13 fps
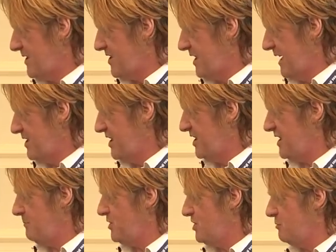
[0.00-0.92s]
says, in
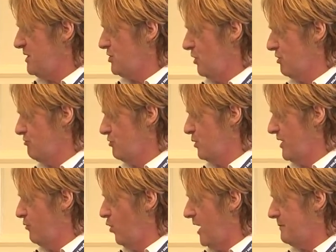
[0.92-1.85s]
attempting to be tolerant, we
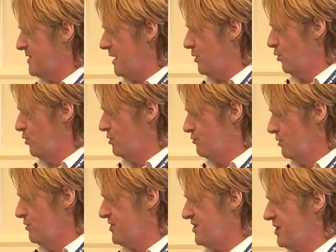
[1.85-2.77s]
have wiped out all the rules.